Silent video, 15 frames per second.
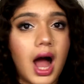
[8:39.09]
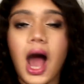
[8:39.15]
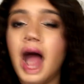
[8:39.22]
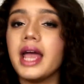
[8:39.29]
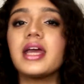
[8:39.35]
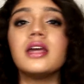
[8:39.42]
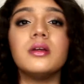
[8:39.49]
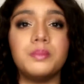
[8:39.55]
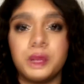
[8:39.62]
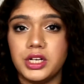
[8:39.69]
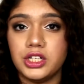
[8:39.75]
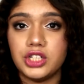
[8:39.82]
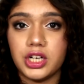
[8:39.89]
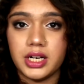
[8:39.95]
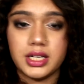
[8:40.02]
I can
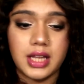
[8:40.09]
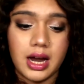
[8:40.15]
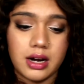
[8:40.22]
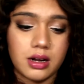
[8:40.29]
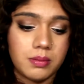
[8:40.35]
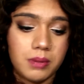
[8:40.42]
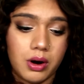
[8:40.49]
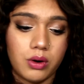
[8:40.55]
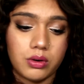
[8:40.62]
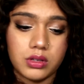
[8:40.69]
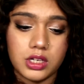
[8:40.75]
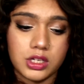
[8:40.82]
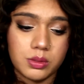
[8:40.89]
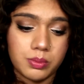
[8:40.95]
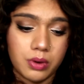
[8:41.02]
appreciate that about
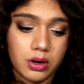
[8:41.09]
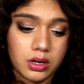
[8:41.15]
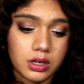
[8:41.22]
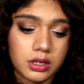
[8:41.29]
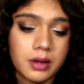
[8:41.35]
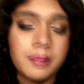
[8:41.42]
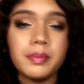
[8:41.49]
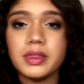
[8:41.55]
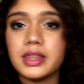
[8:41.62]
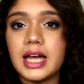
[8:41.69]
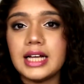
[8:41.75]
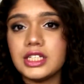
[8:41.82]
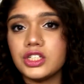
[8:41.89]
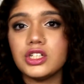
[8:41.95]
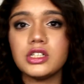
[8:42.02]
this product.
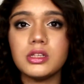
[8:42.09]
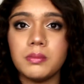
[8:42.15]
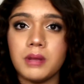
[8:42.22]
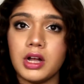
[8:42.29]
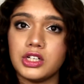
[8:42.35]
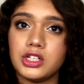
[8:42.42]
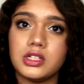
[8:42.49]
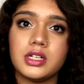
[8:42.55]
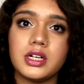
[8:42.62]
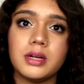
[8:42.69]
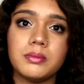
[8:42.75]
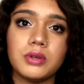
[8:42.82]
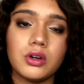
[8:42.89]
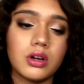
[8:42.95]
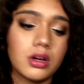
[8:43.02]
That's just the blushes that
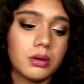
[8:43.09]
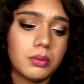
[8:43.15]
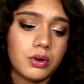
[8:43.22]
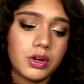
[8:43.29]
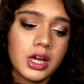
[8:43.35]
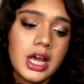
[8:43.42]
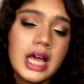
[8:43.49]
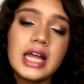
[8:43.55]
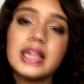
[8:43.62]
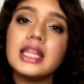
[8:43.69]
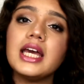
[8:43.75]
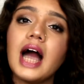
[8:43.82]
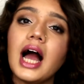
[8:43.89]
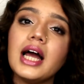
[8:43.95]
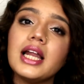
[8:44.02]
I'm talking about.
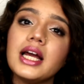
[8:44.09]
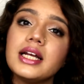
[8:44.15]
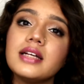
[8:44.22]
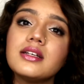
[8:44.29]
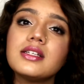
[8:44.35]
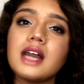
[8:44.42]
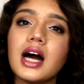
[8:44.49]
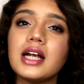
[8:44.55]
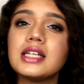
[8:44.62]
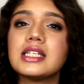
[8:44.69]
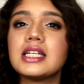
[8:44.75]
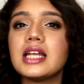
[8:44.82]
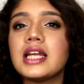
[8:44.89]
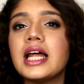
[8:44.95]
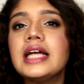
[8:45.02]
The highlighters are
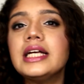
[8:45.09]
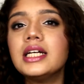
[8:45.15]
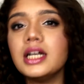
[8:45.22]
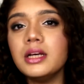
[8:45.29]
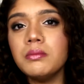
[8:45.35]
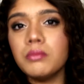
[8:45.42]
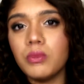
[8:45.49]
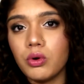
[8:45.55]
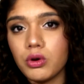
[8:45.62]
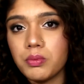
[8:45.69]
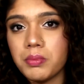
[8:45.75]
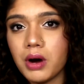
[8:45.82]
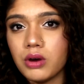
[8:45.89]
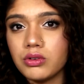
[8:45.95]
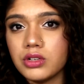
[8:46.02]
slightly more
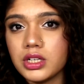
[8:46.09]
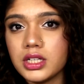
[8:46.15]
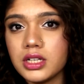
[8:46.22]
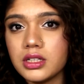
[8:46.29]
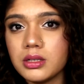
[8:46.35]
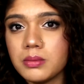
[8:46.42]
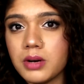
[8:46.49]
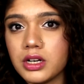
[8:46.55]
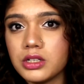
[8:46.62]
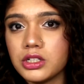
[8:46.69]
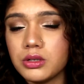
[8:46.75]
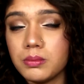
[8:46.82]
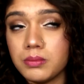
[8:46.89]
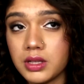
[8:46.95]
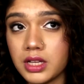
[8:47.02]
powdery than
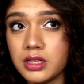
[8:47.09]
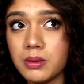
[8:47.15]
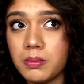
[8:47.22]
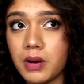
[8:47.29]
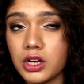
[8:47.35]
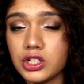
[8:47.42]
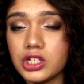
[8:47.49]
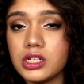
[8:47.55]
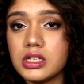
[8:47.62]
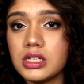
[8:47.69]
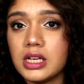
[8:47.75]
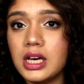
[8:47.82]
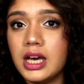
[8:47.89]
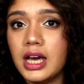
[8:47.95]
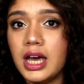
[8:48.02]
the
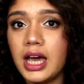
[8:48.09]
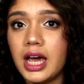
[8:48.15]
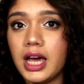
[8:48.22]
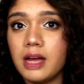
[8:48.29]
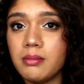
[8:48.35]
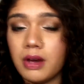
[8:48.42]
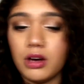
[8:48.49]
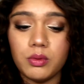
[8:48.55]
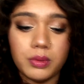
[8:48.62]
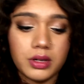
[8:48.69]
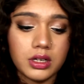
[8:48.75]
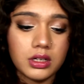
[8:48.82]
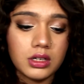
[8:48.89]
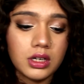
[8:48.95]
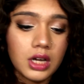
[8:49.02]
blushes, in my
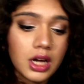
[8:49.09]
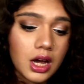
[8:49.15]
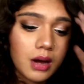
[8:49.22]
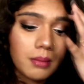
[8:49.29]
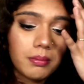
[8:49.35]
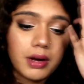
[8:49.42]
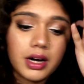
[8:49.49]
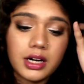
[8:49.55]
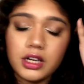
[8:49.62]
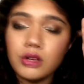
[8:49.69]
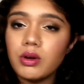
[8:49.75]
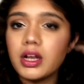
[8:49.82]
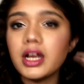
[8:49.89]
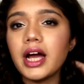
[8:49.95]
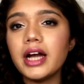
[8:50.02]
opinion, but
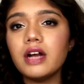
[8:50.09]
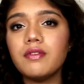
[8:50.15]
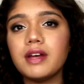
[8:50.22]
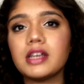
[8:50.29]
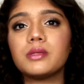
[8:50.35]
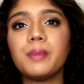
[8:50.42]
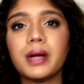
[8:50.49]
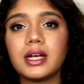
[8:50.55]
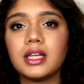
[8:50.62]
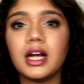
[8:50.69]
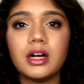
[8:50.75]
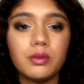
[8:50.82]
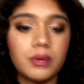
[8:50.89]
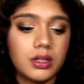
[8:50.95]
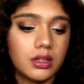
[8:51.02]
you can kind of expect
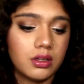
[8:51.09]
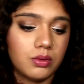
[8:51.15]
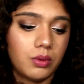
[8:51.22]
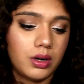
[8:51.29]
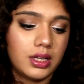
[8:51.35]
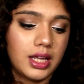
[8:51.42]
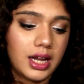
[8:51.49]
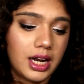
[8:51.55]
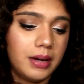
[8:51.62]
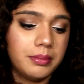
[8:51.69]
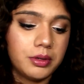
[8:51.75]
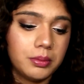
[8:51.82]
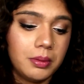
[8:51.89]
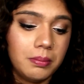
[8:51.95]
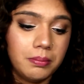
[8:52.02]
that with what they
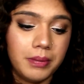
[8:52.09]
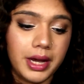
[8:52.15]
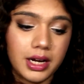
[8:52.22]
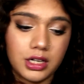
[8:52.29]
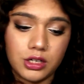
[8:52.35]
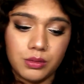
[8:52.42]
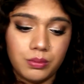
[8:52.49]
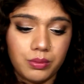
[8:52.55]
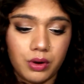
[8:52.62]
claim to be baked